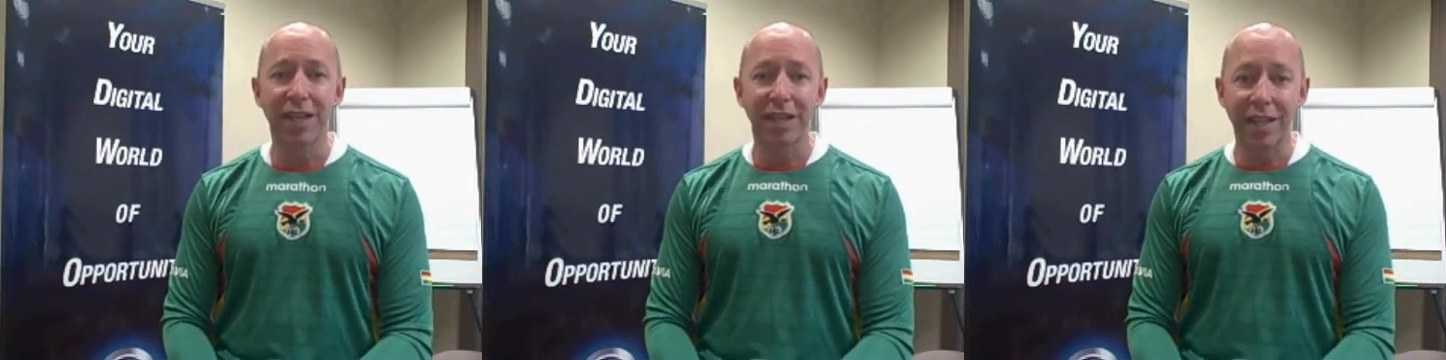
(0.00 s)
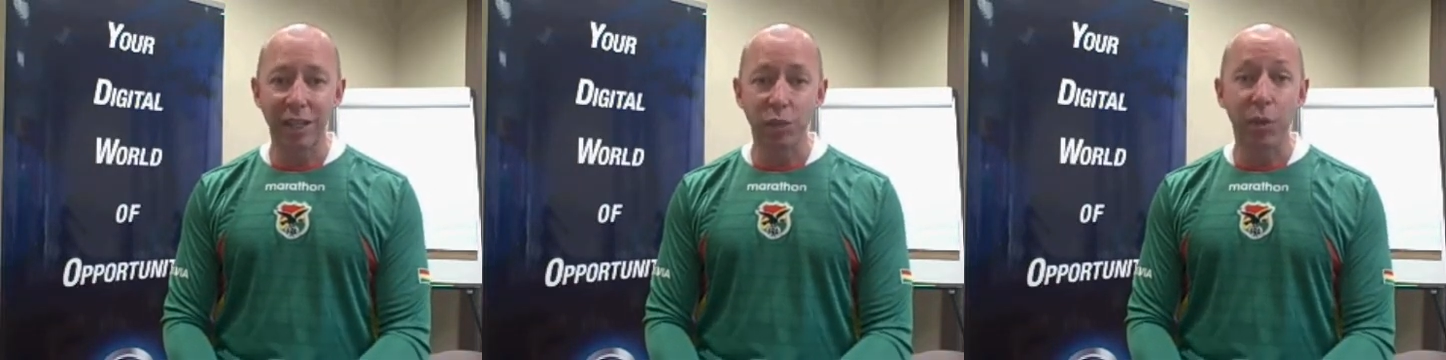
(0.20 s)

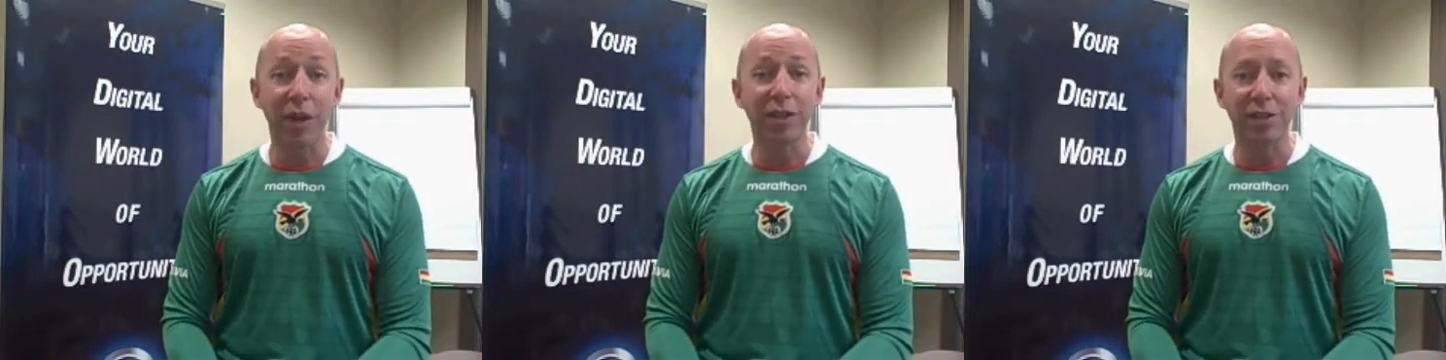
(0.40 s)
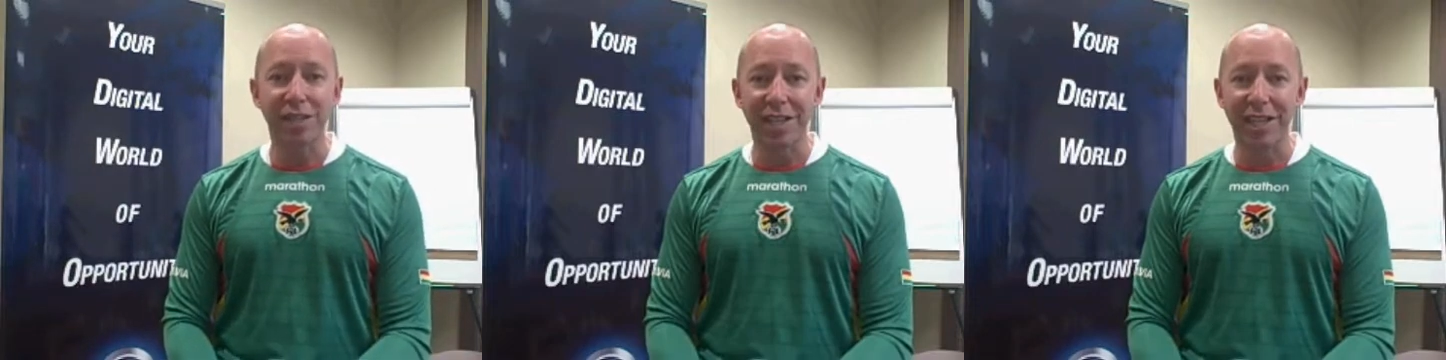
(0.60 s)
That's
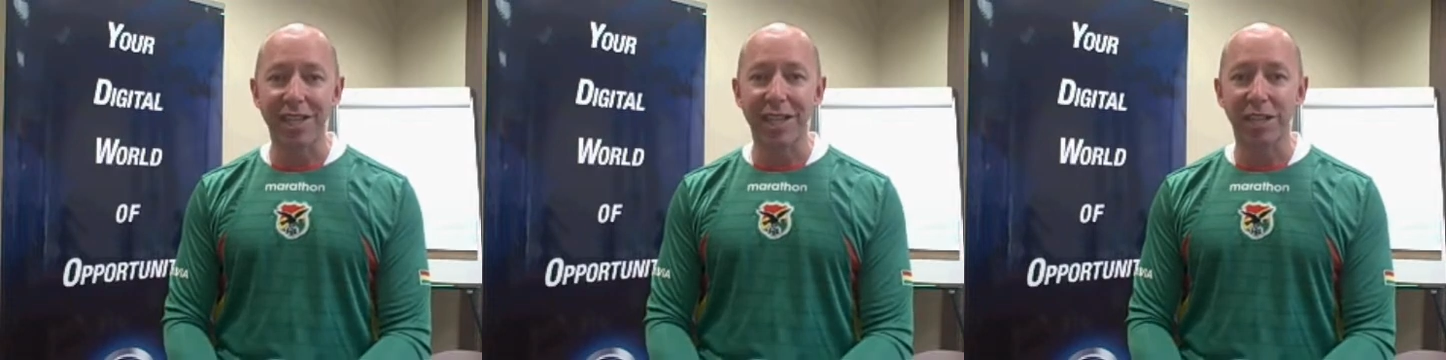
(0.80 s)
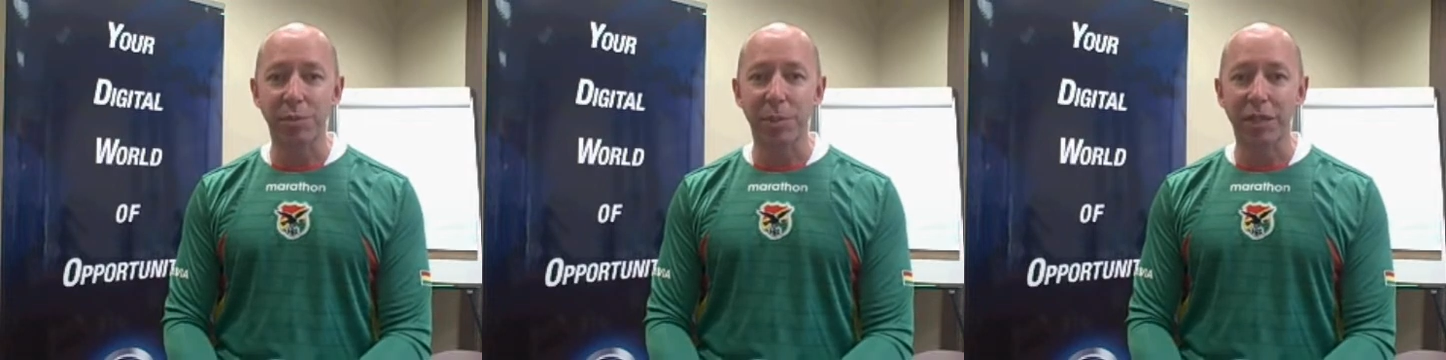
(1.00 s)
why you set
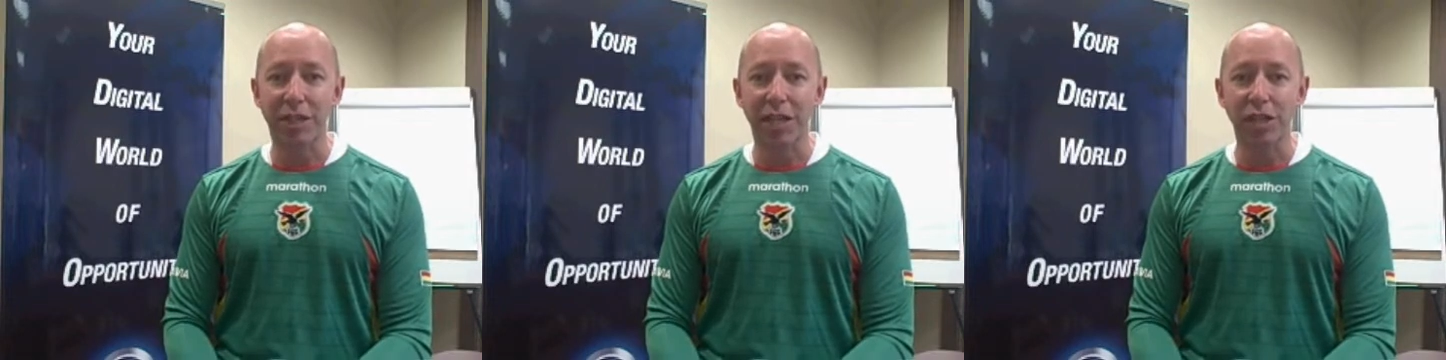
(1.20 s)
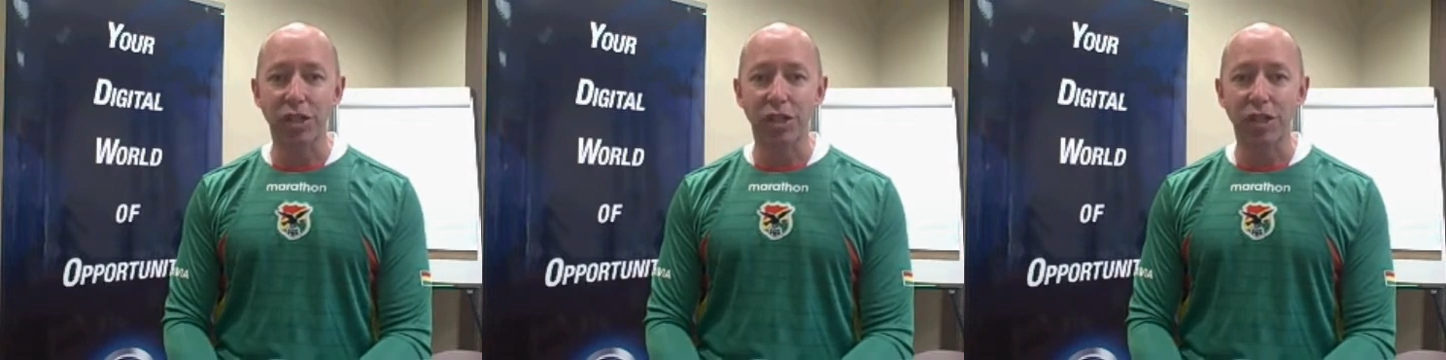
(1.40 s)
the
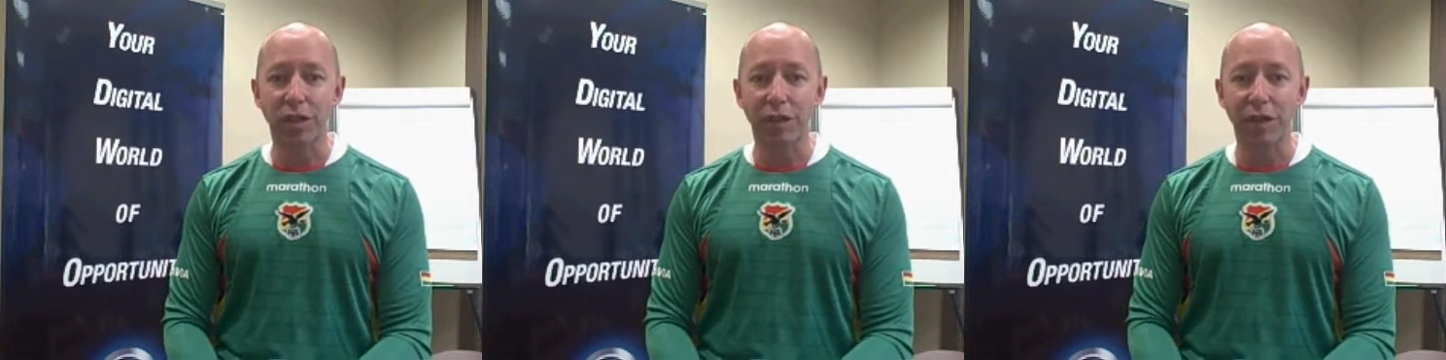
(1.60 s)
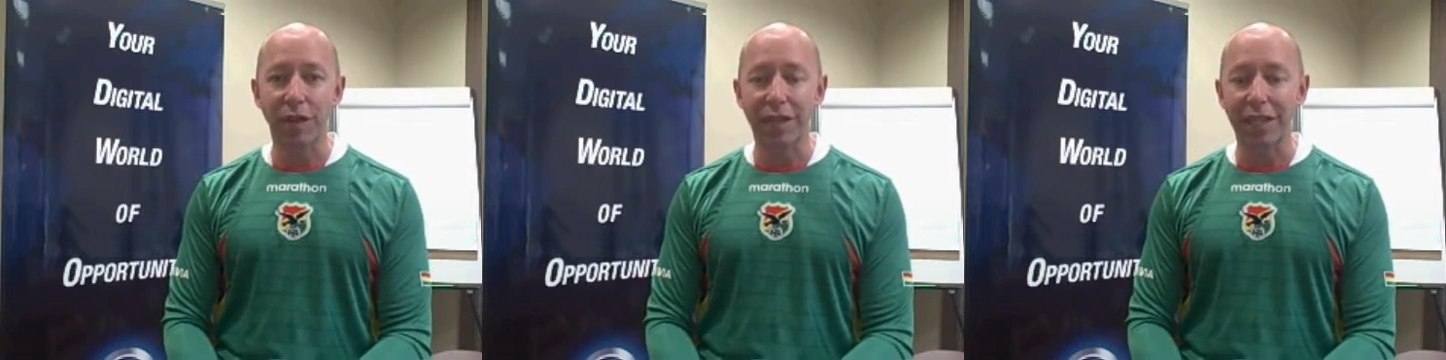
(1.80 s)
expectation on
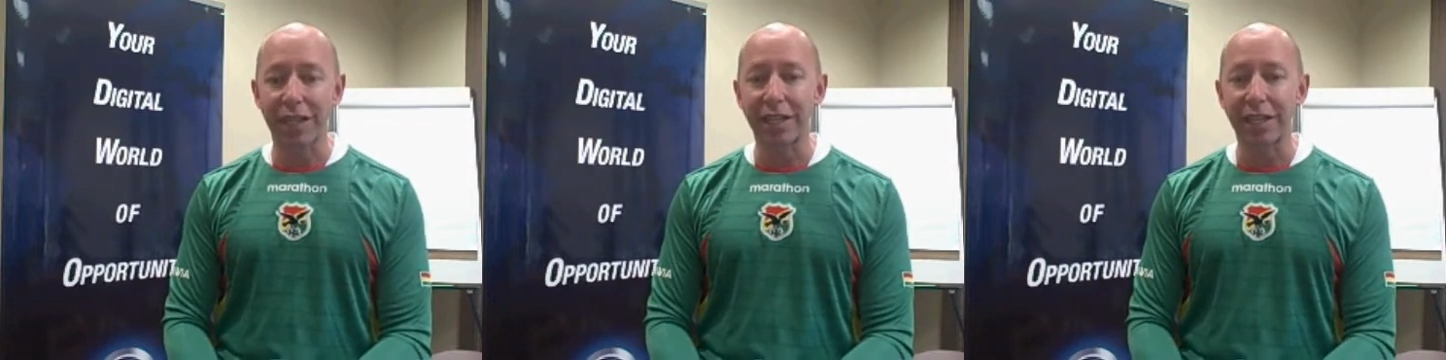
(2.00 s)
the front